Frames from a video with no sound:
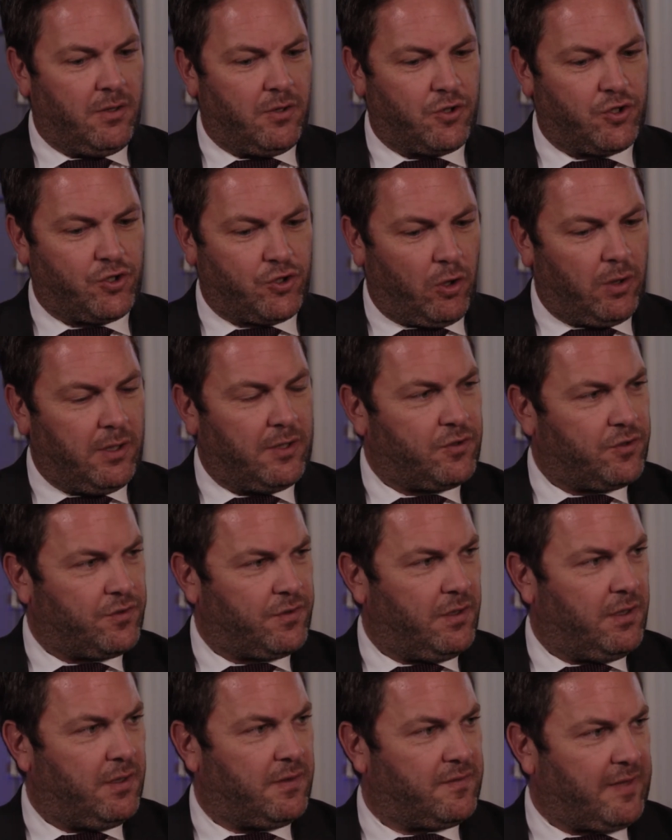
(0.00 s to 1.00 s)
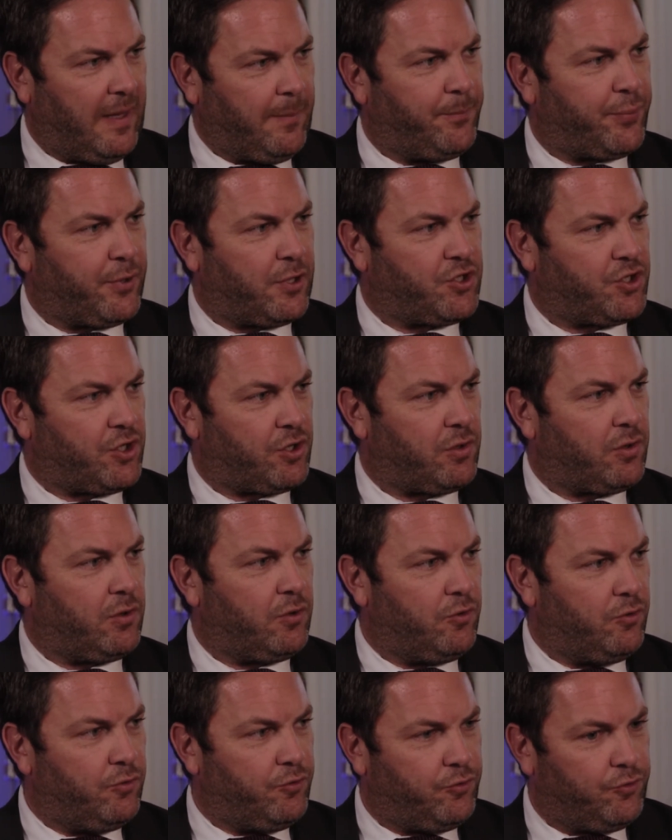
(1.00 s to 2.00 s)
solid temperature
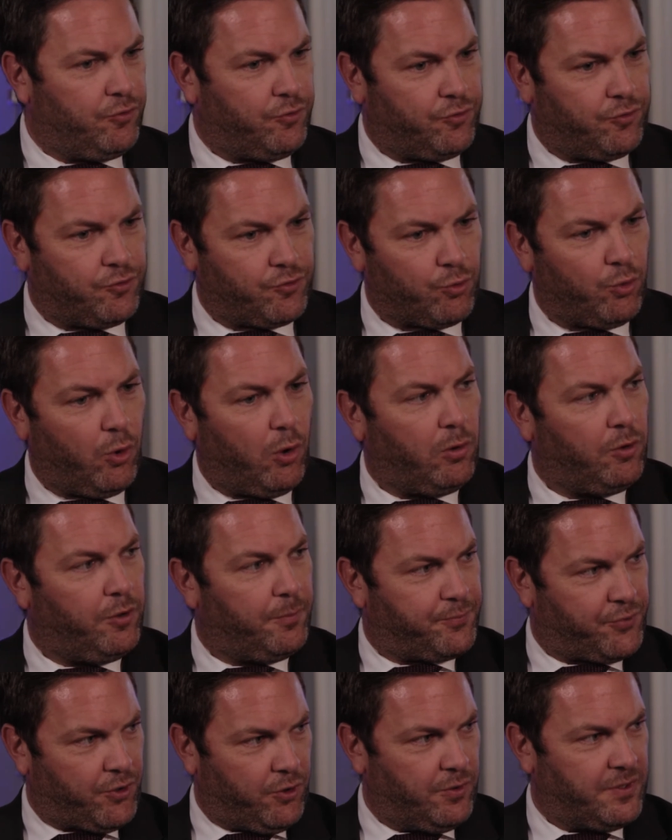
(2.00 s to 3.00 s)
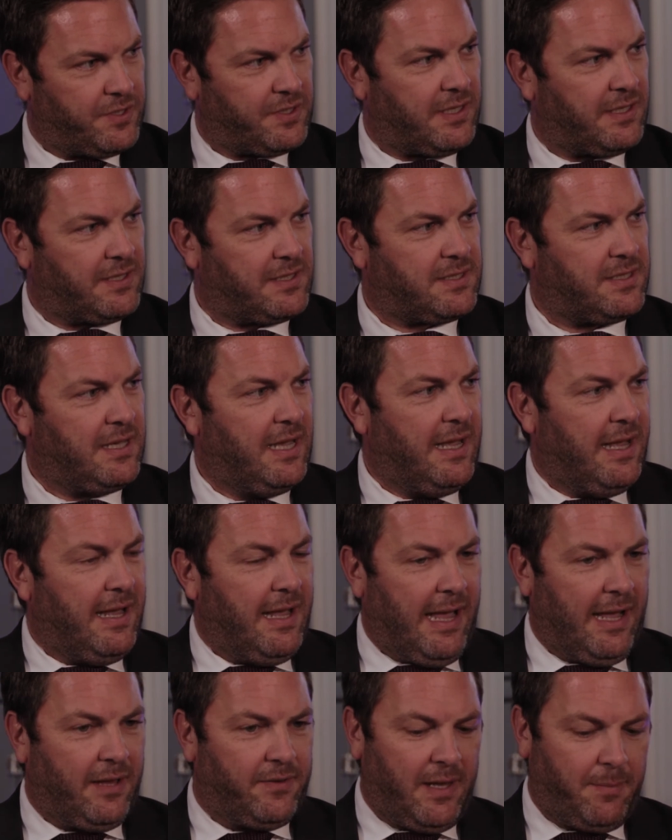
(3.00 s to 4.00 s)
through all the process.
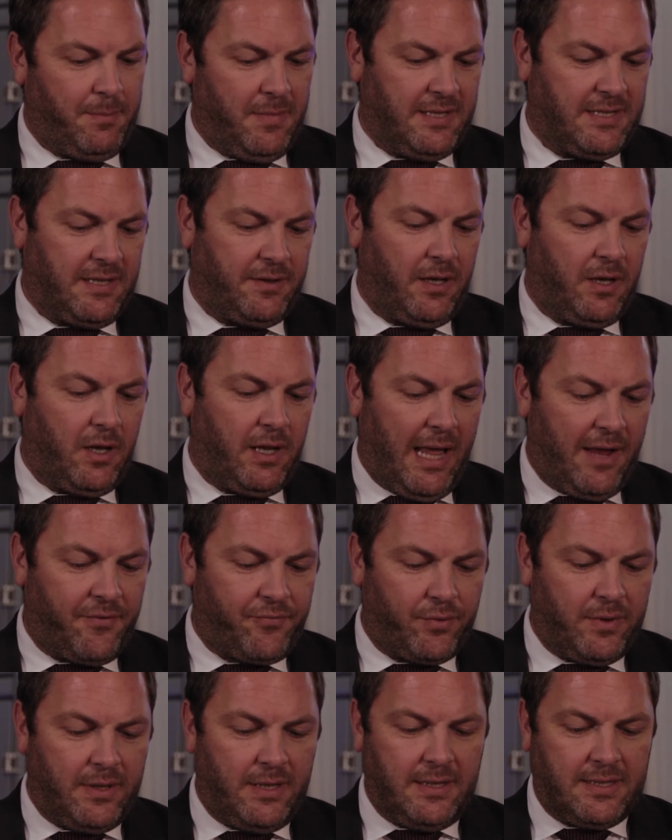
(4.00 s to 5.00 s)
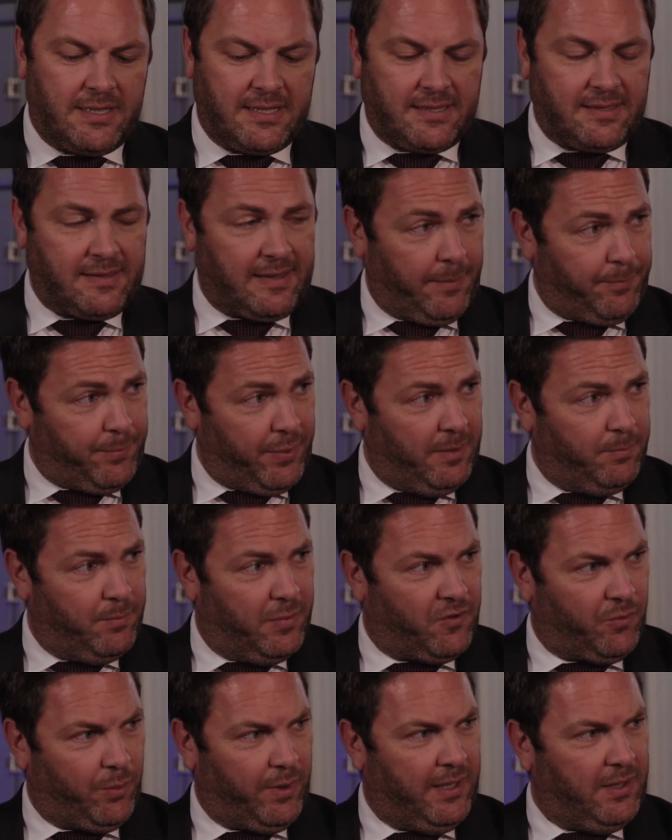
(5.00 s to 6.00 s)
And that means that in every step in
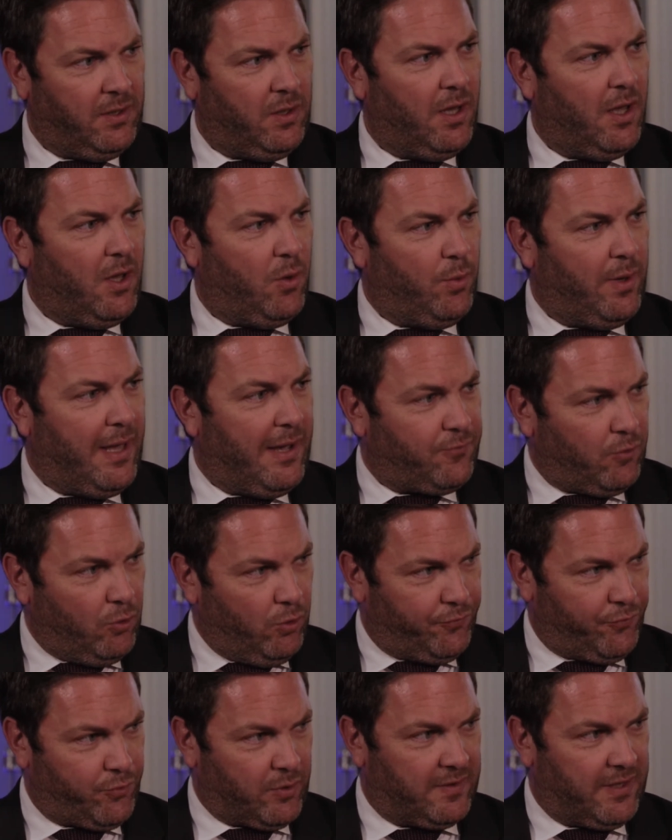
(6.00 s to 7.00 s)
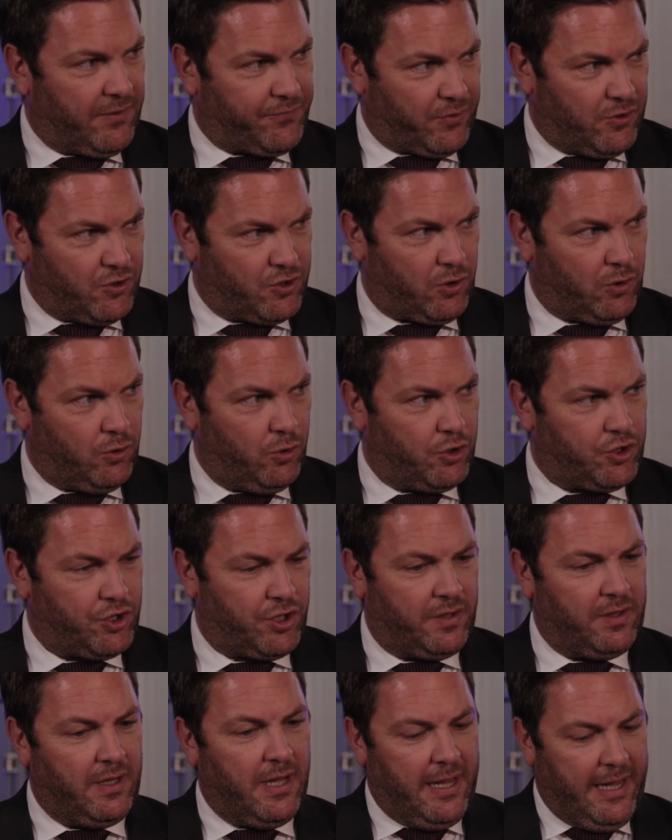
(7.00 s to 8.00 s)
between, we have to look for a different
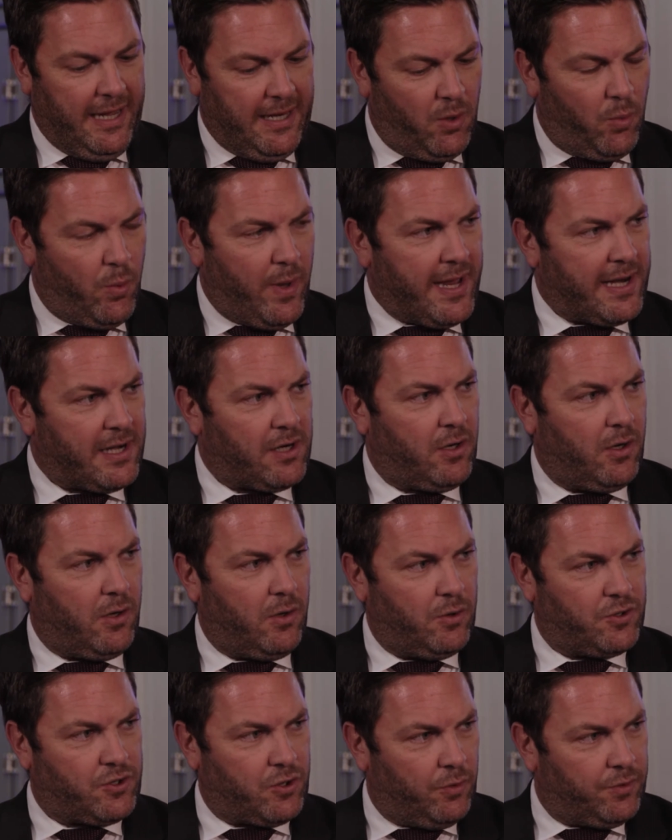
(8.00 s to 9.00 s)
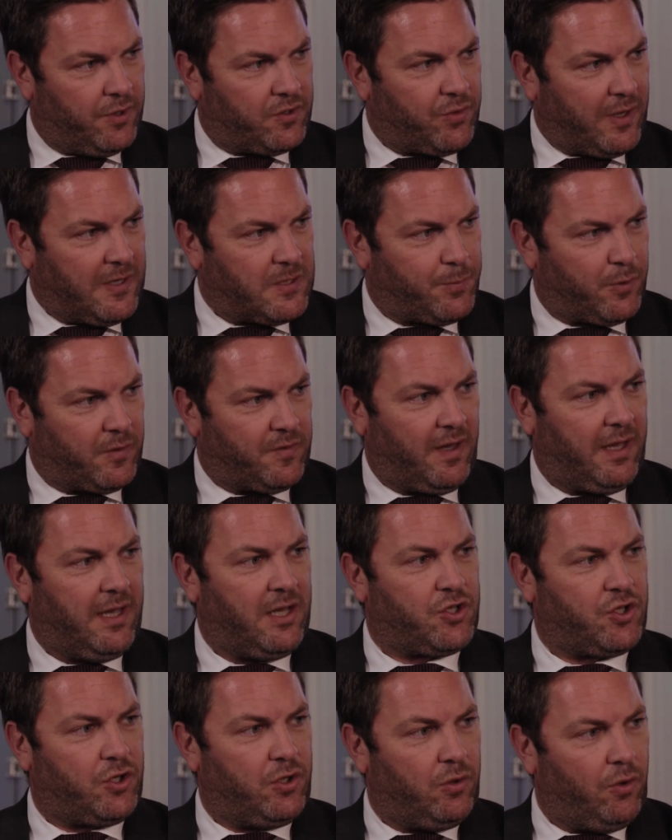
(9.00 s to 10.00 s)
solution in a warehouse, on the
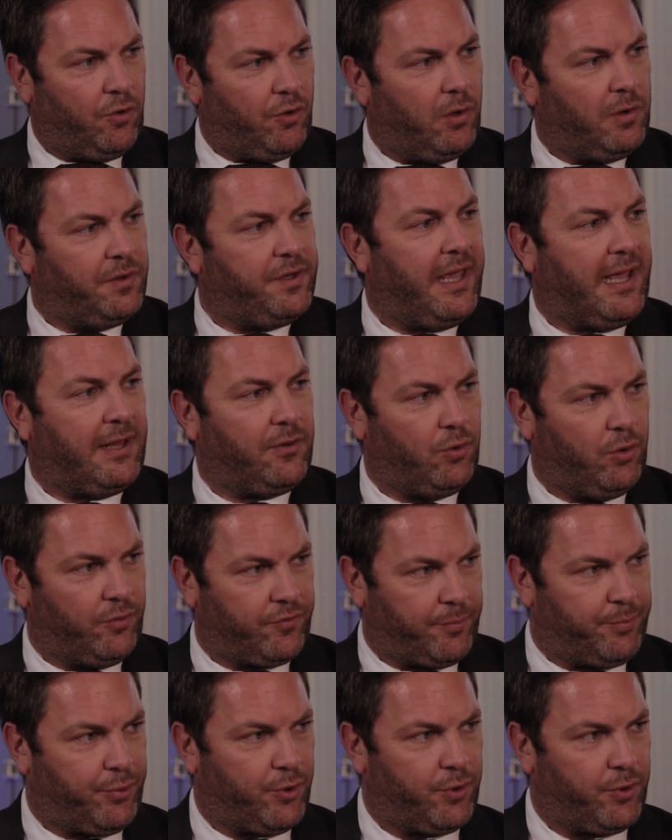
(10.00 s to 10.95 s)
transportation, on all the handover